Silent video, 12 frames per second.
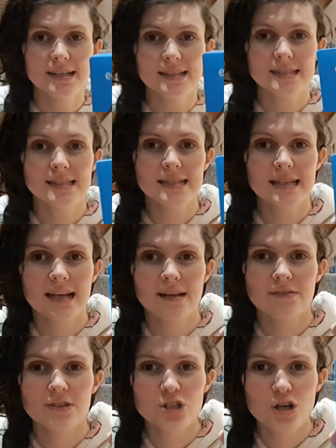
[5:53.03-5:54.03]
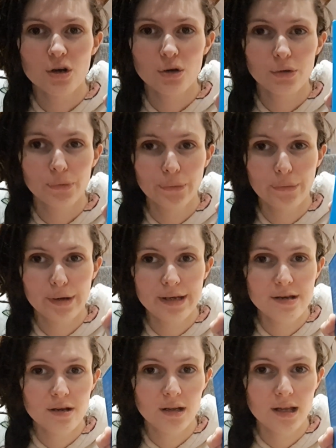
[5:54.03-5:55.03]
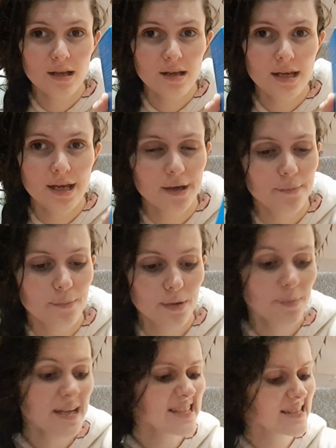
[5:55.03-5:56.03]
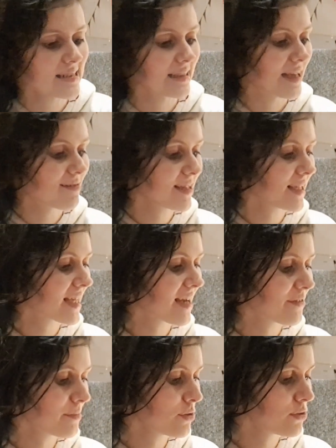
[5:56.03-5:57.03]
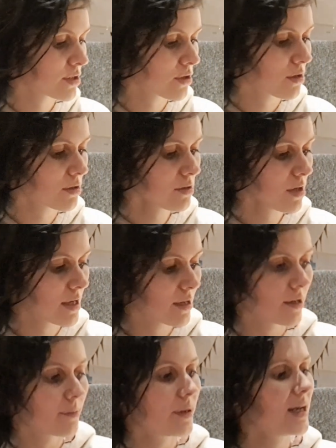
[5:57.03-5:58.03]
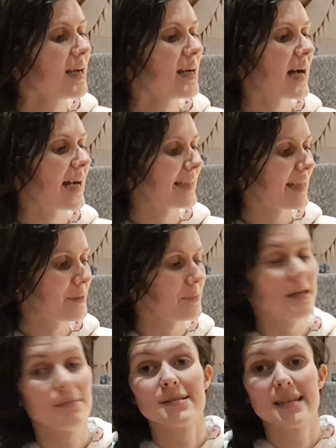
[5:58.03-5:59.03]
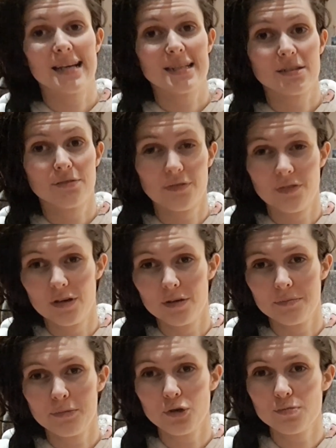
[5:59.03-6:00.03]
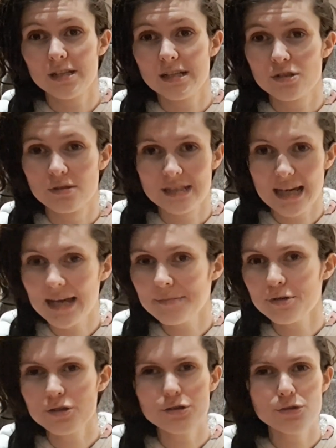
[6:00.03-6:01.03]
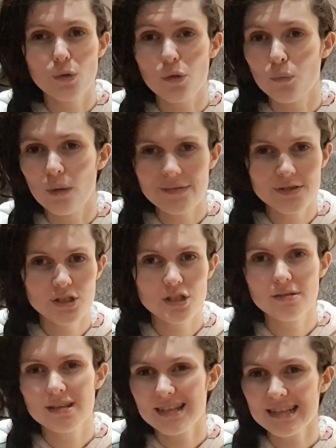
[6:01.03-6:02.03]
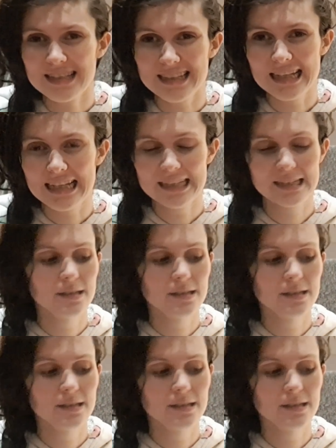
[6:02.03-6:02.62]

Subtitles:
It's the kind of the charcoal grey colour. And basically, I really like having music on. I like being able to ask for updates on timers, what the weather's doing, things like that.